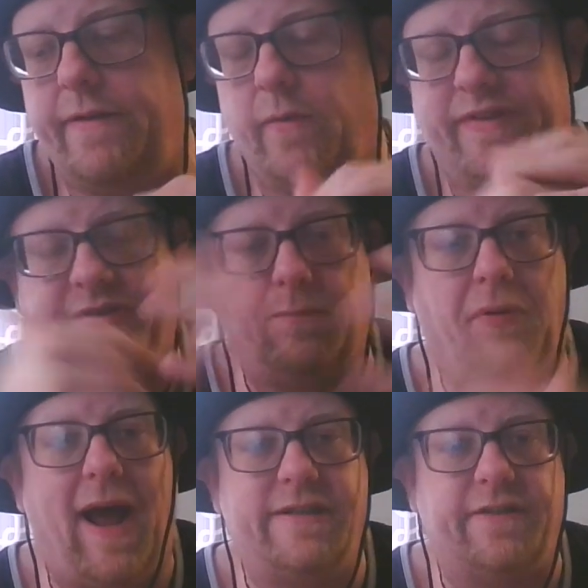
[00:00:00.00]
with the
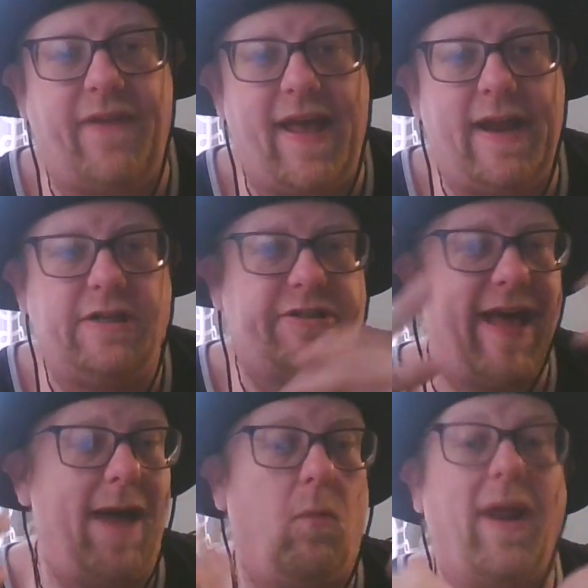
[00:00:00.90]
surprise of Edge,
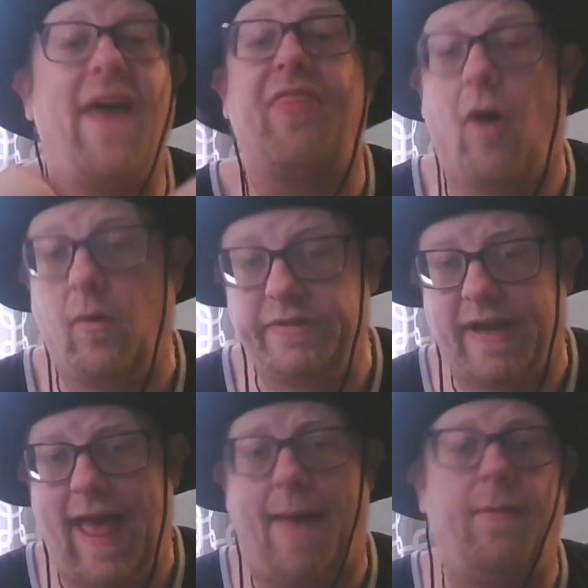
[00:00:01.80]
that what I thought was
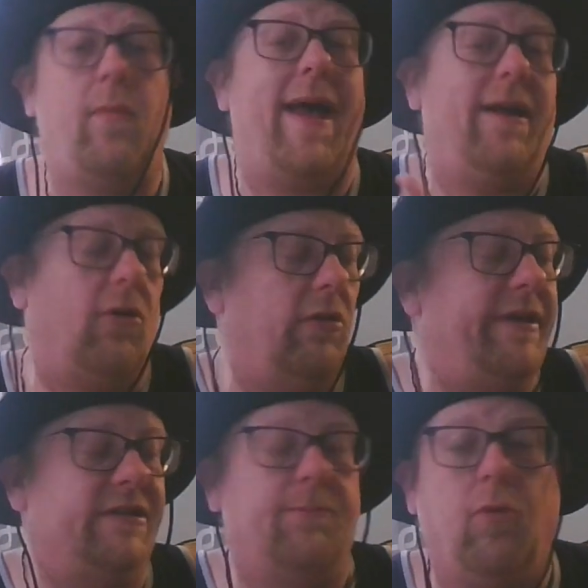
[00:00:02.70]
going to happen, my early
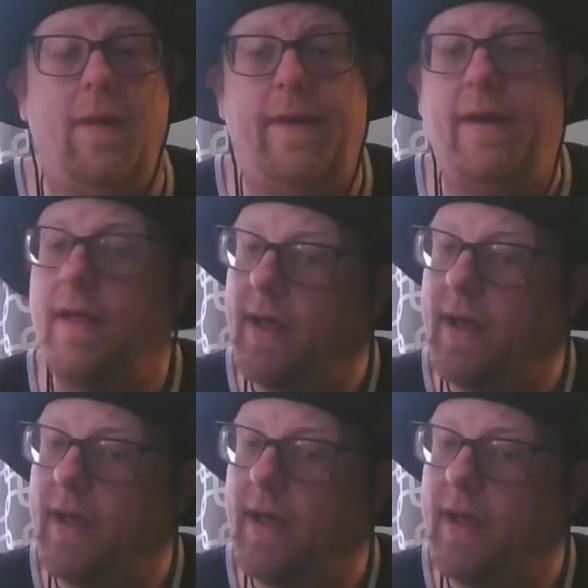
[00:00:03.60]
disappointment.